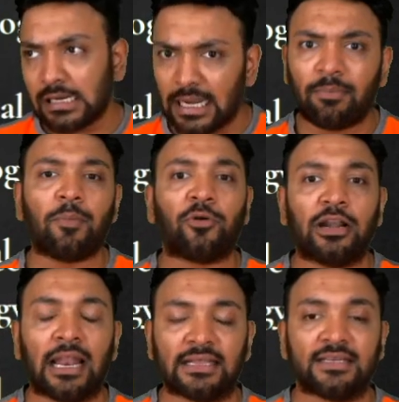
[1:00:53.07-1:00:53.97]
Let me put
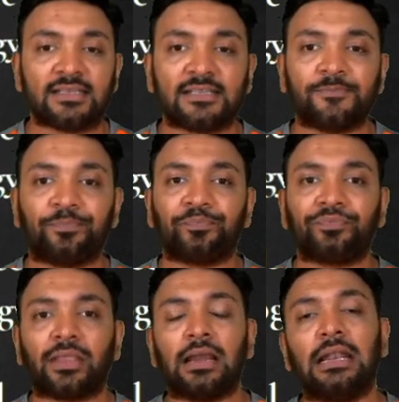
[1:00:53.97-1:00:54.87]
it like this.
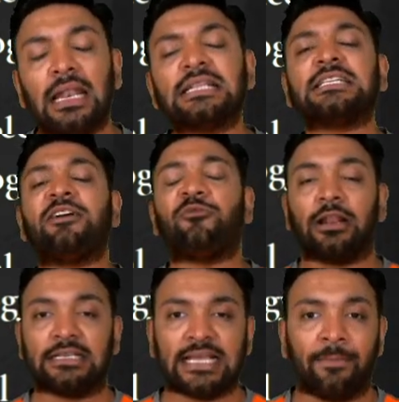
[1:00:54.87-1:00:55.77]
Let's say, for
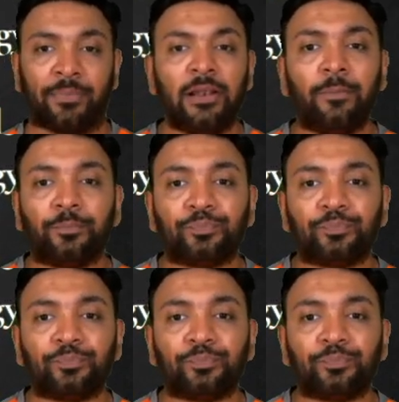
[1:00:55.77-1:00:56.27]
example,